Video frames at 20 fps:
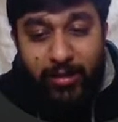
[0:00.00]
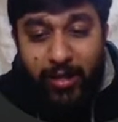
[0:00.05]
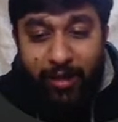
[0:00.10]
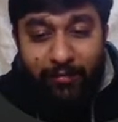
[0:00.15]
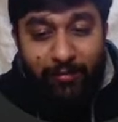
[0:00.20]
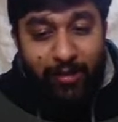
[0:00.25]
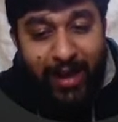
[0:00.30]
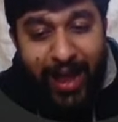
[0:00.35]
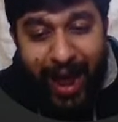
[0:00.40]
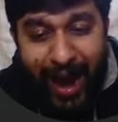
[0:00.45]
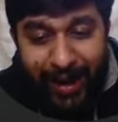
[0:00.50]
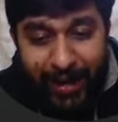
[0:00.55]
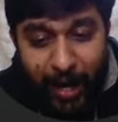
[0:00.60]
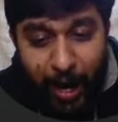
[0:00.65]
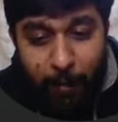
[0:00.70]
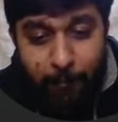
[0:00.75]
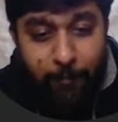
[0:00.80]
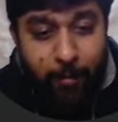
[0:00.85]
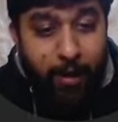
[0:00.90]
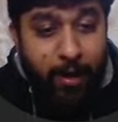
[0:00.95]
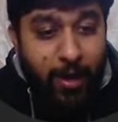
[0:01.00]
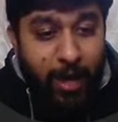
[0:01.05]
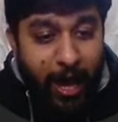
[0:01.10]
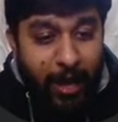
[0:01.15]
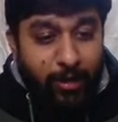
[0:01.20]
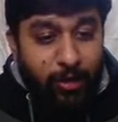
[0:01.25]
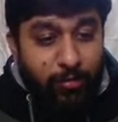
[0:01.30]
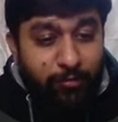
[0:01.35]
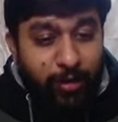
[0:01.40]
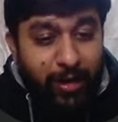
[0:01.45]
they will add up
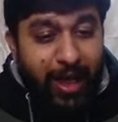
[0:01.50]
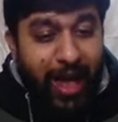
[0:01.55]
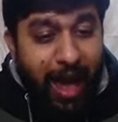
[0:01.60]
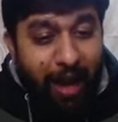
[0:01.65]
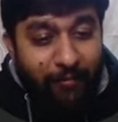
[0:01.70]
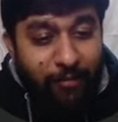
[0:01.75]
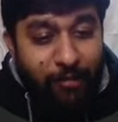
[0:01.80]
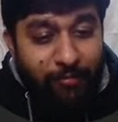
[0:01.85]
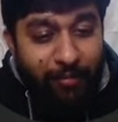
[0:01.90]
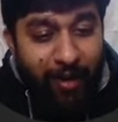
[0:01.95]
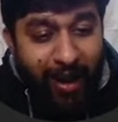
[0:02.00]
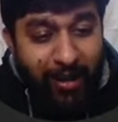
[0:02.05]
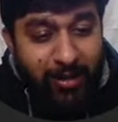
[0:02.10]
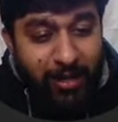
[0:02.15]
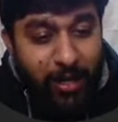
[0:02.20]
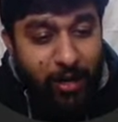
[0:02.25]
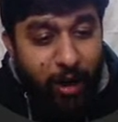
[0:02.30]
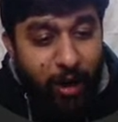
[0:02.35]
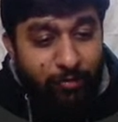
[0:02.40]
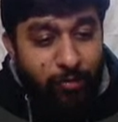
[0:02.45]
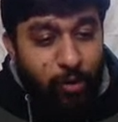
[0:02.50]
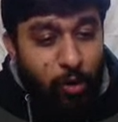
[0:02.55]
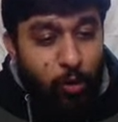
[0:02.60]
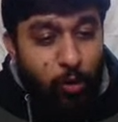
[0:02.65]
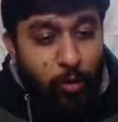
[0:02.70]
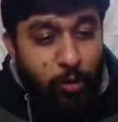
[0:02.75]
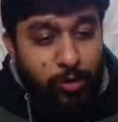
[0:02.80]
and you will have a factor of 2.